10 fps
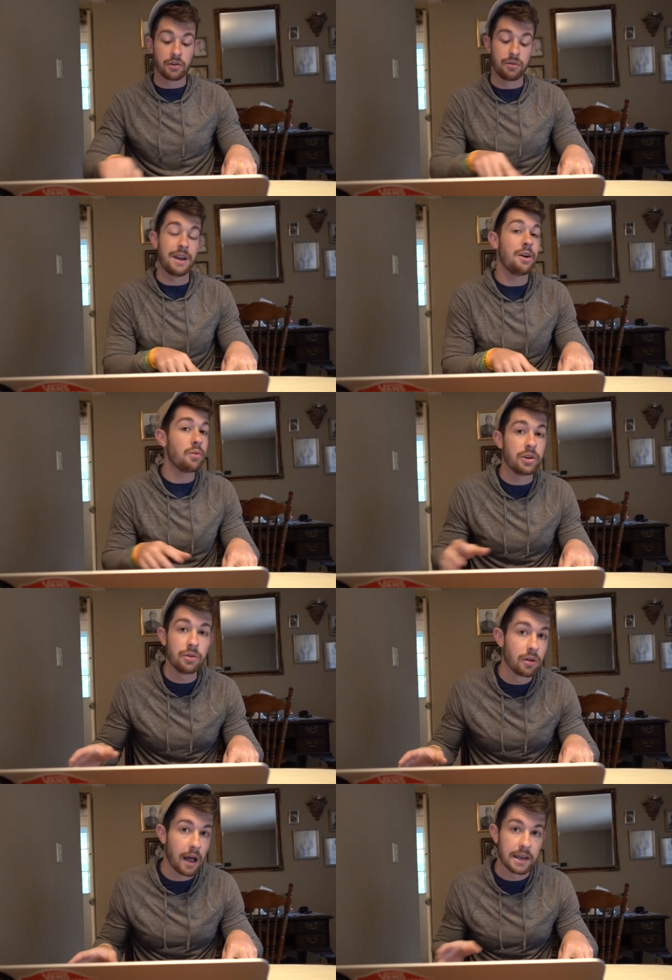So they don't
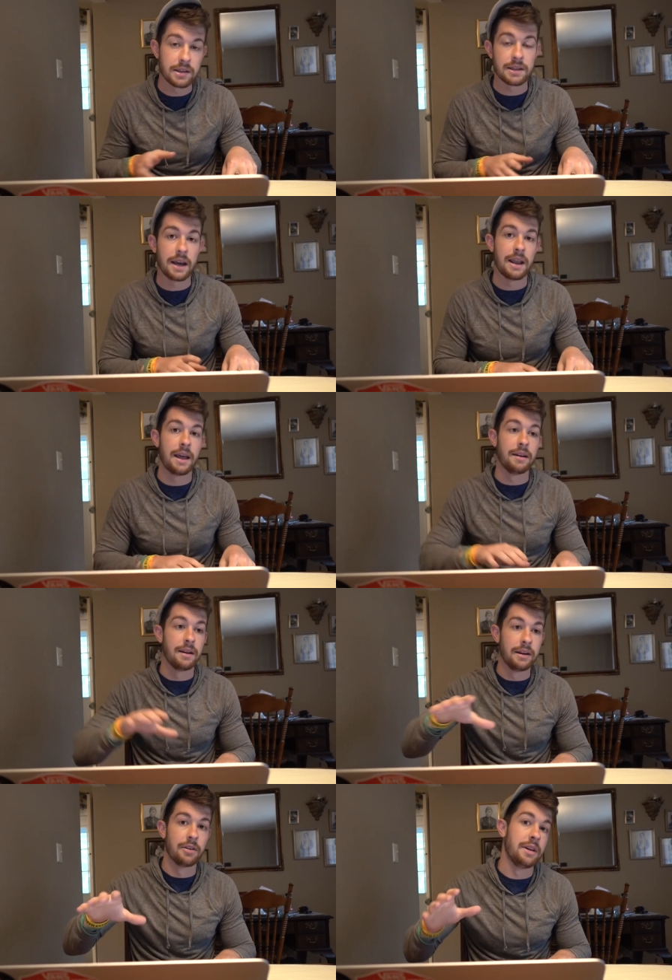utilize the tight
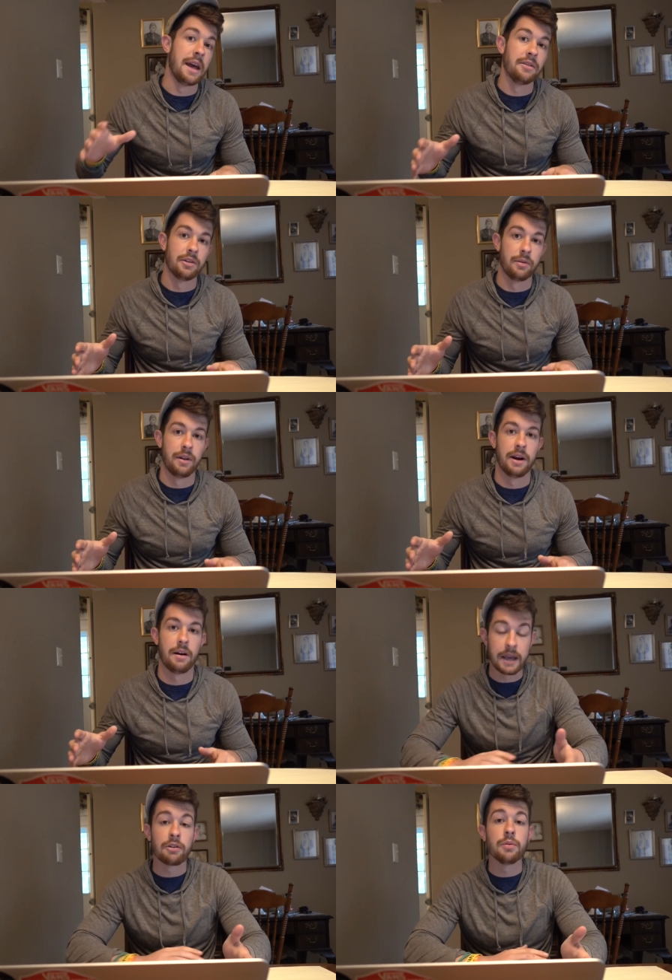end near the end zone
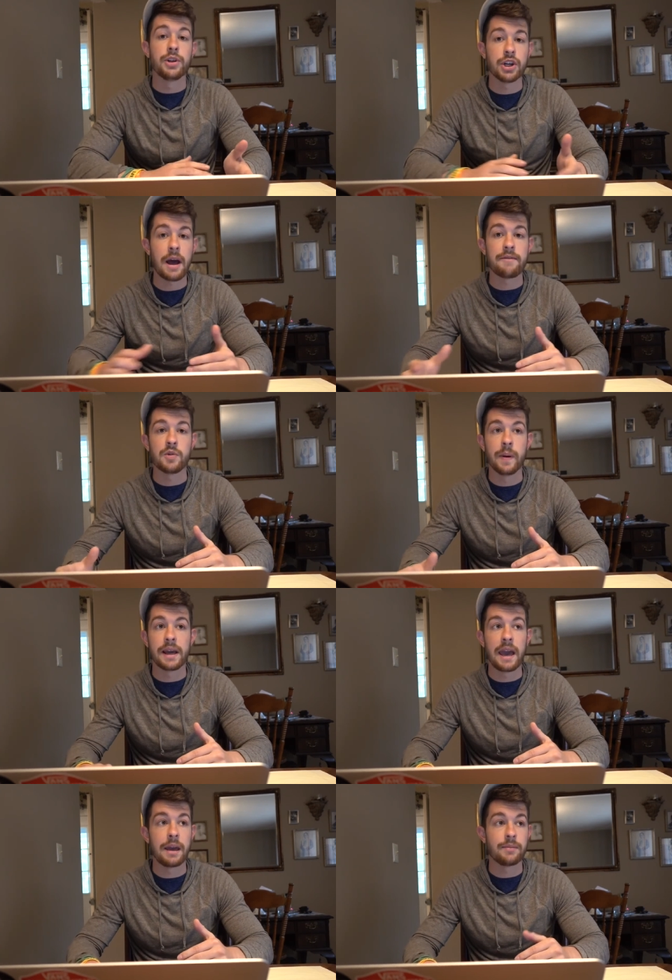there. Engram should have his
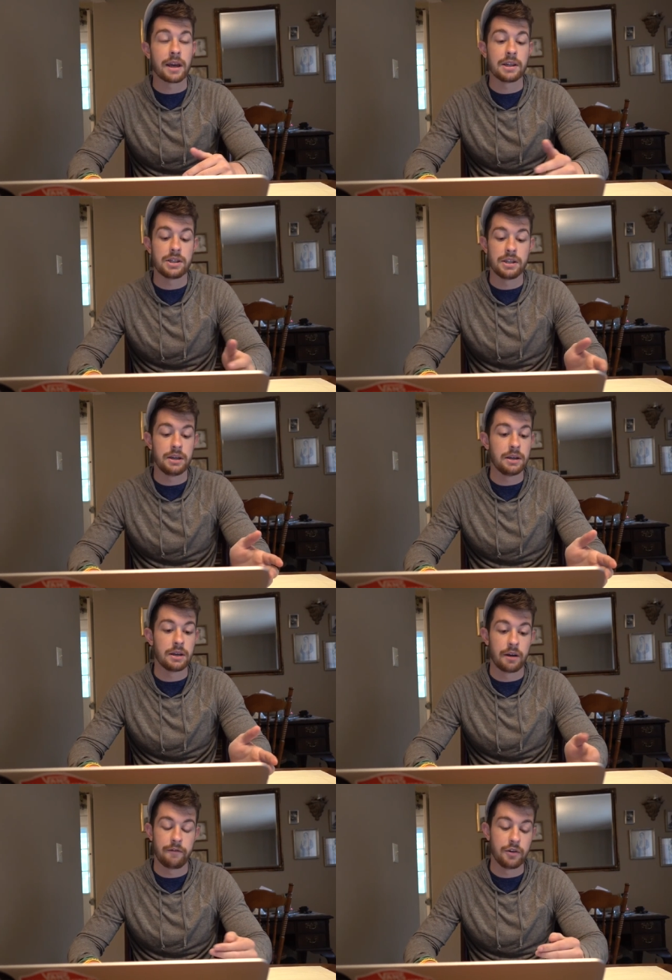big games. I could
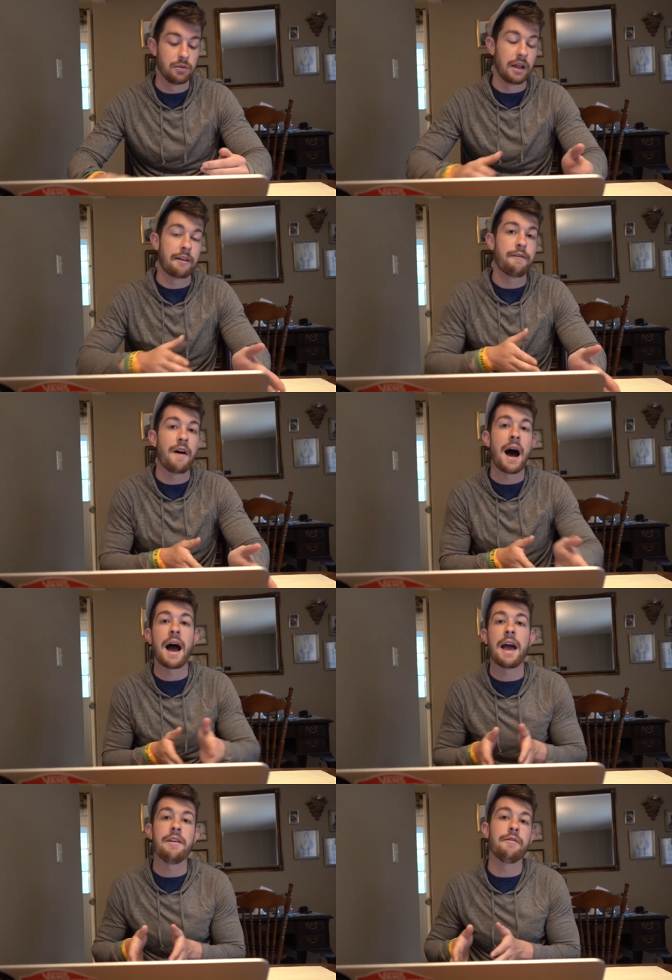see a few like
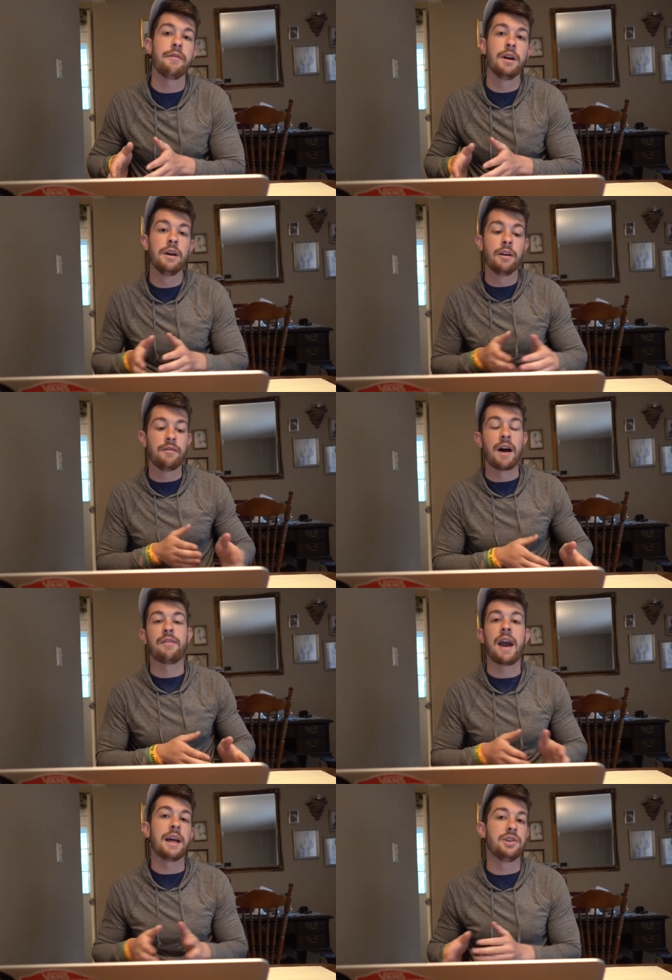five.
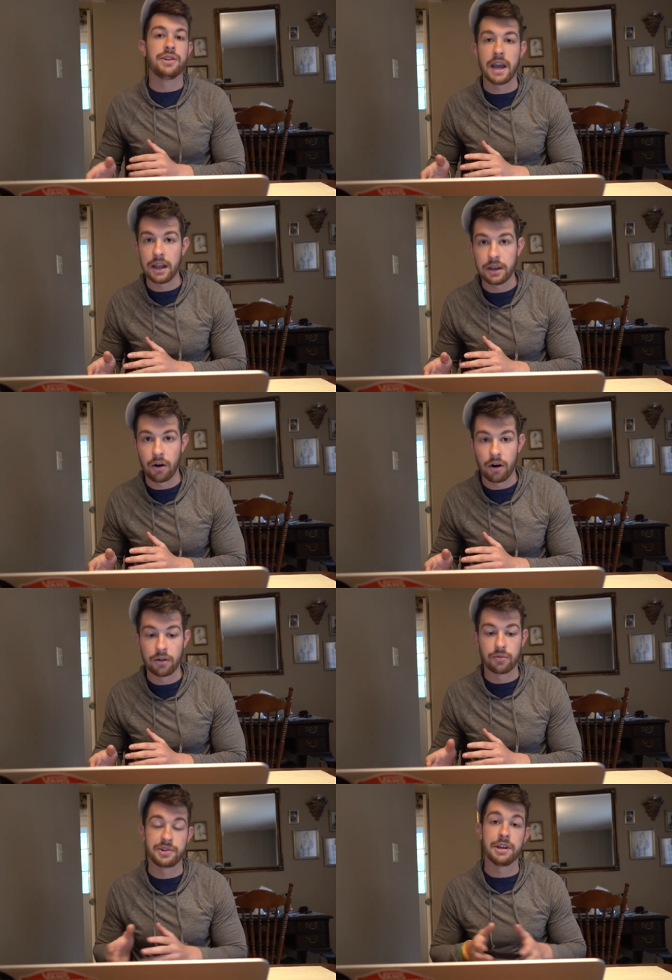Five catches, 80
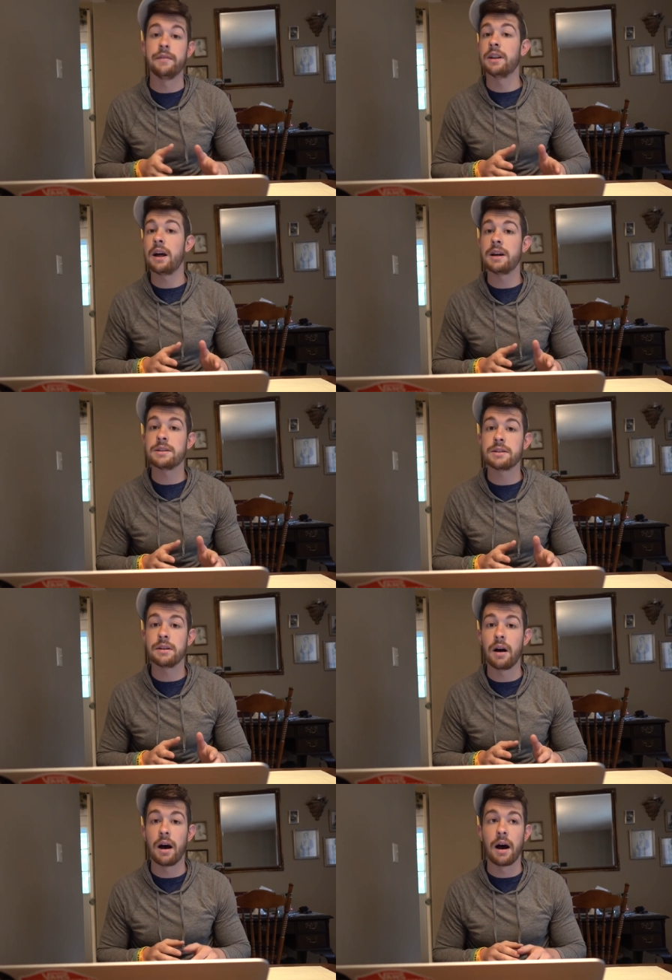yards receiving
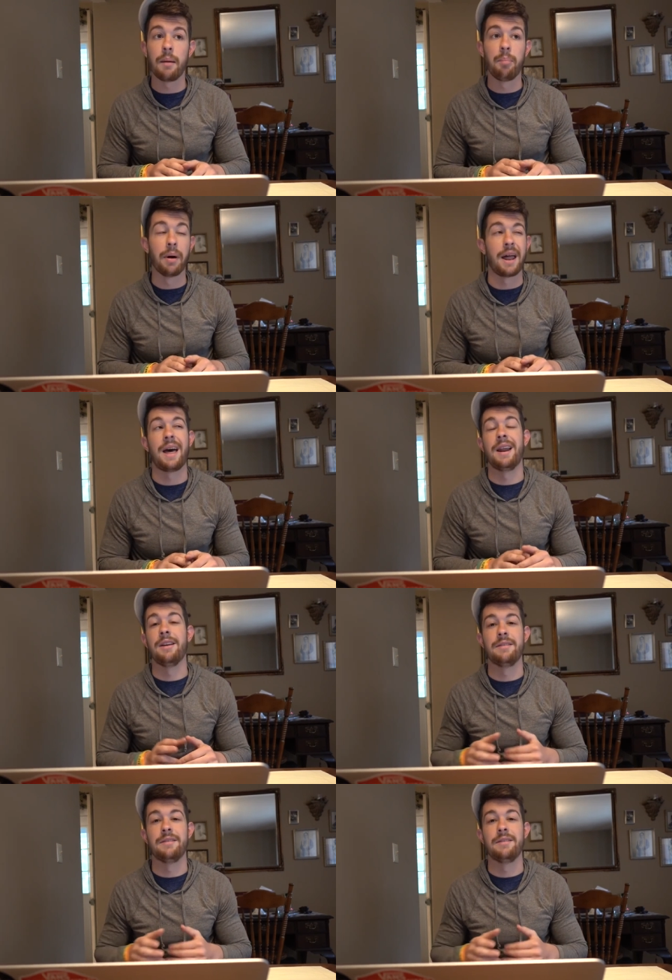lines, uh, but I,